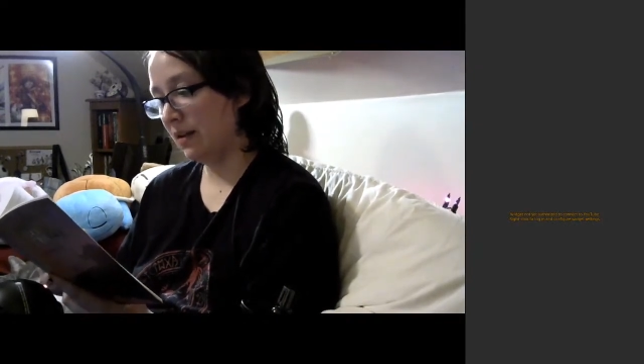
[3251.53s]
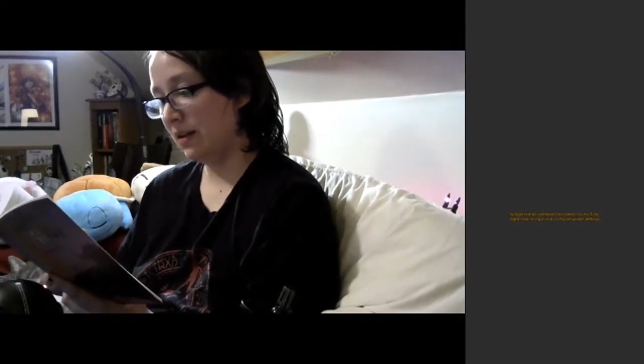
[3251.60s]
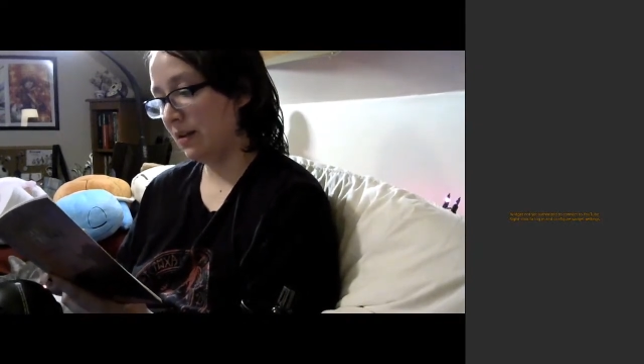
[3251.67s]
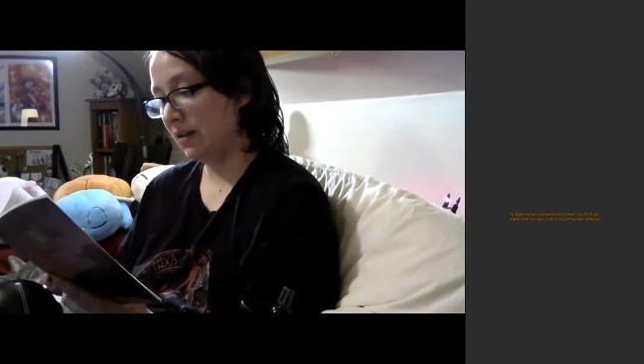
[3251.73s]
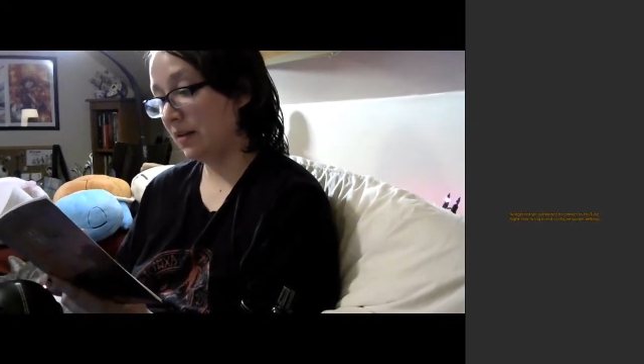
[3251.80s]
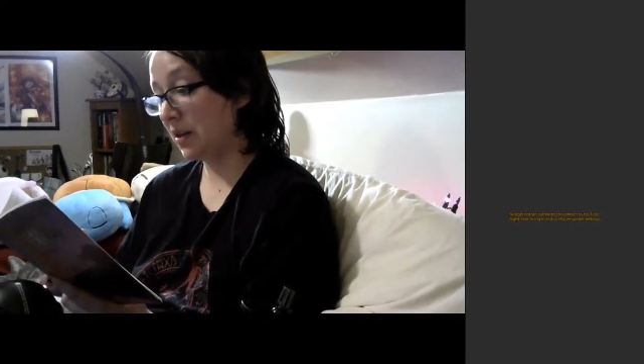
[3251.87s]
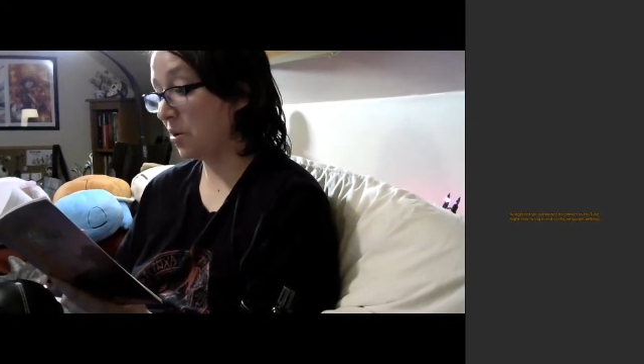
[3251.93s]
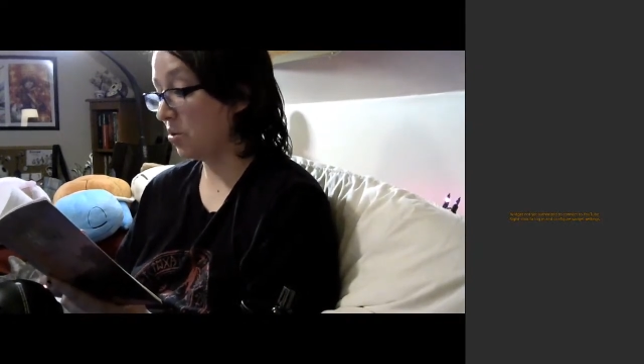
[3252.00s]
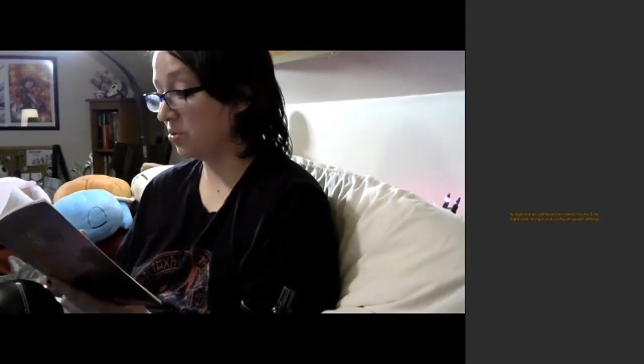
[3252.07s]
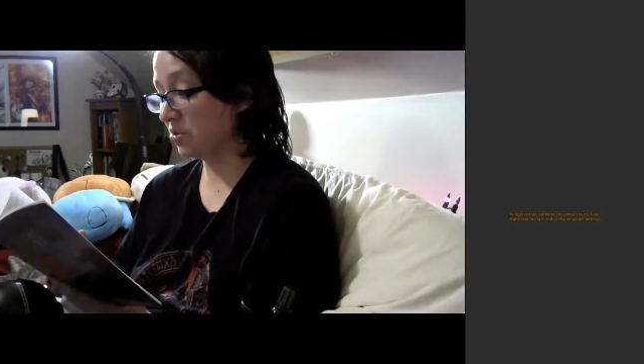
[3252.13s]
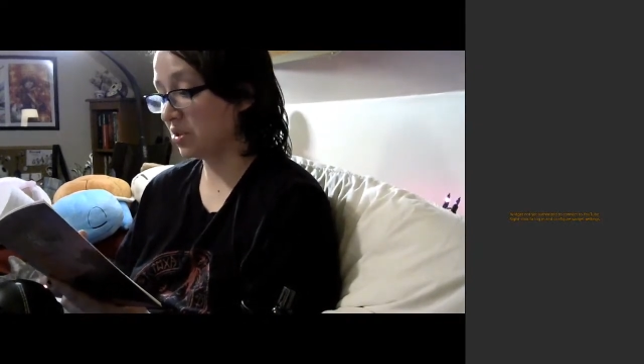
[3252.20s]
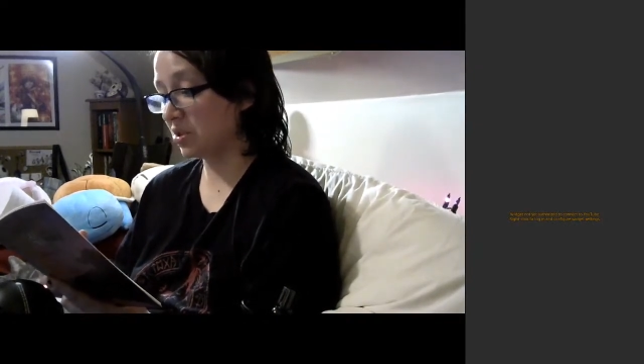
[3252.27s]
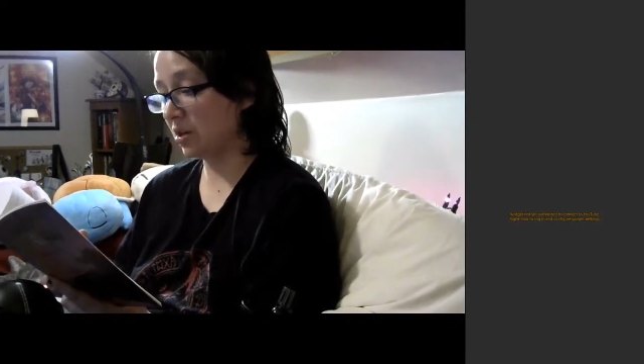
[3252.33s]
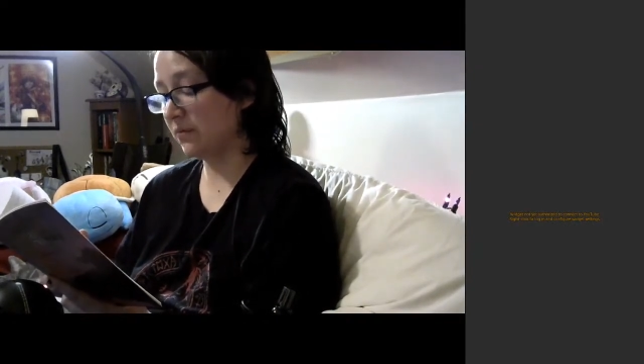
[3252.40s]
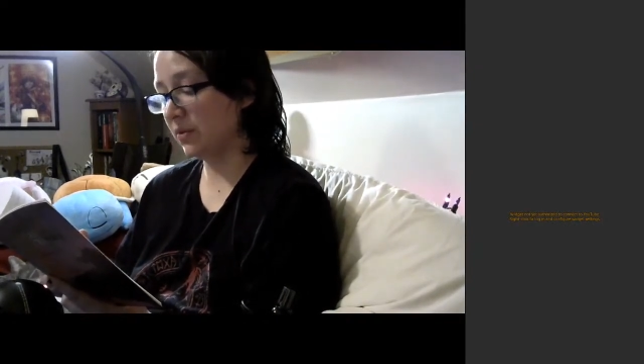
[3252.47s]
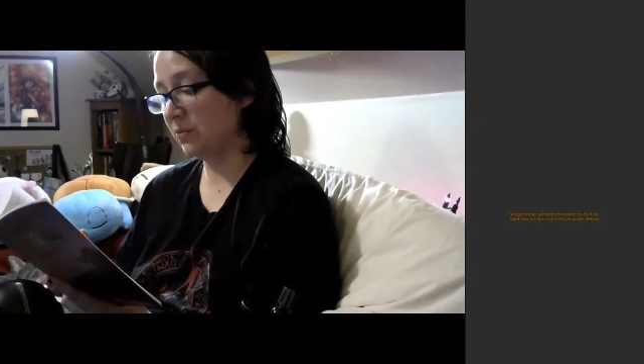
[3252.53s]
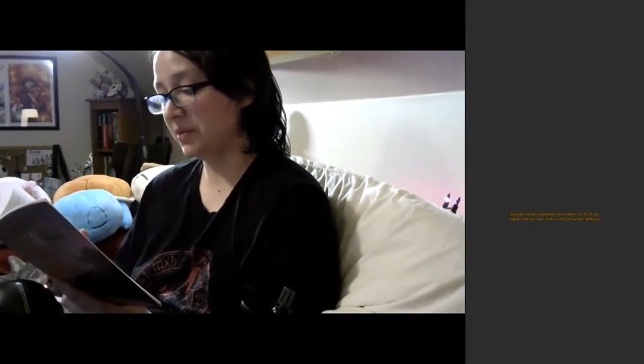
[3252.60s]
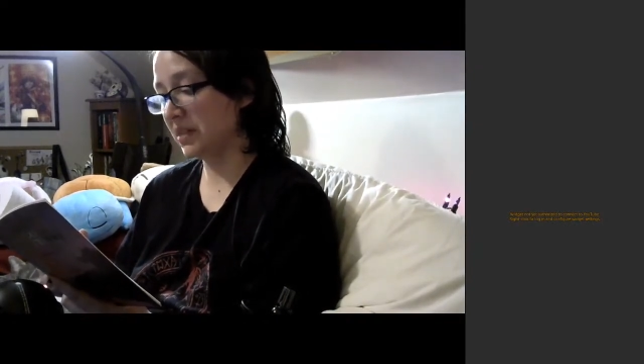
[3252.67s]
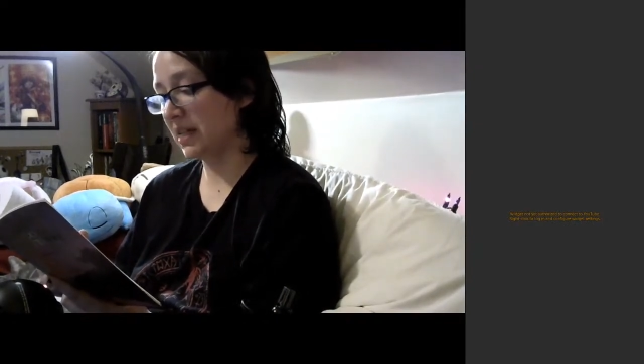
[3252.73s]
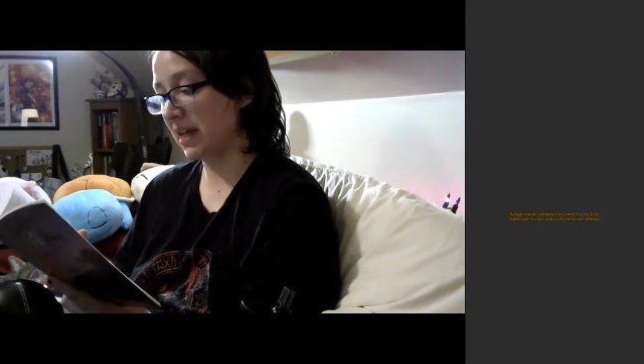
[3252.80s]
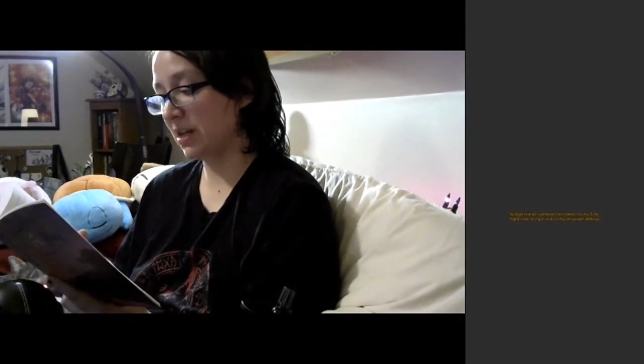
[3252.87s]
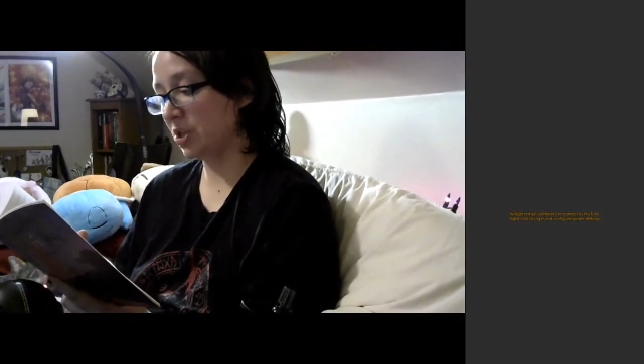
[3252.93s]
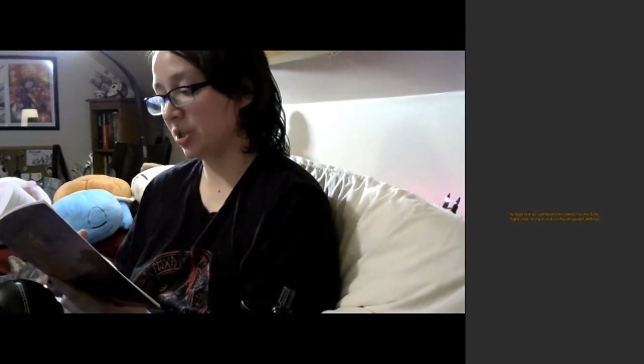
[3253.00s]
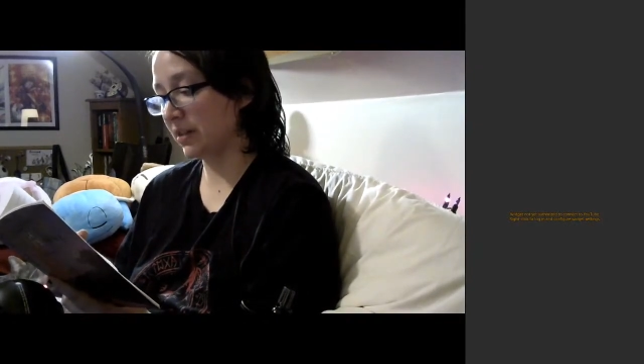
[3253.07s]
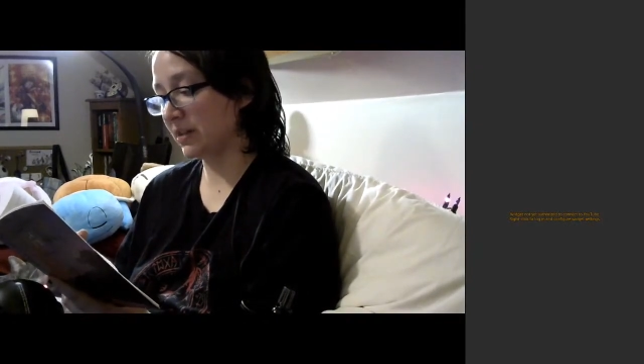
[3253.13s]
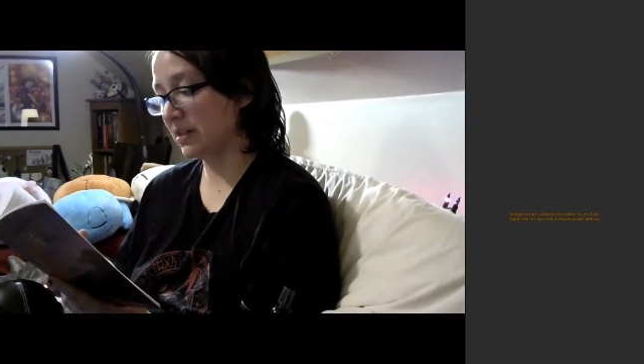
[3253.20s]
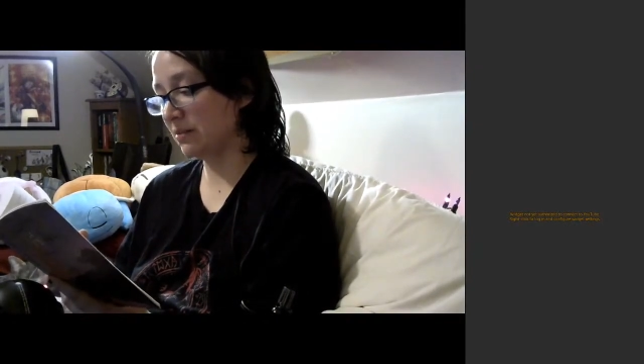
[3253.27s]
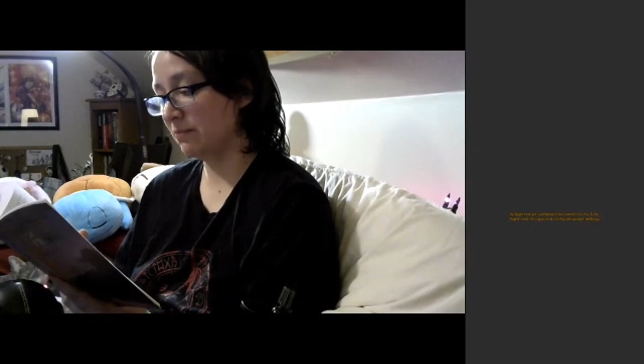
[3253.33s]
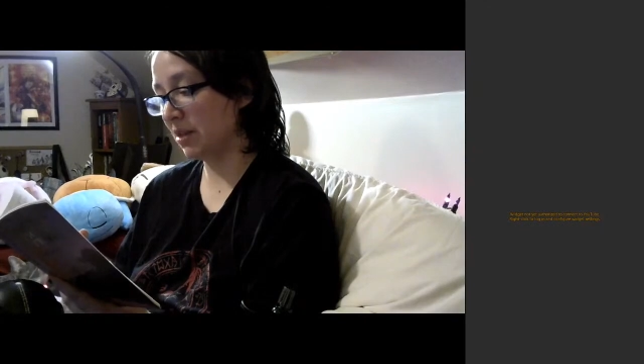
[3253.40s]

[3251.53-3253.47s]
The old servant was anxious.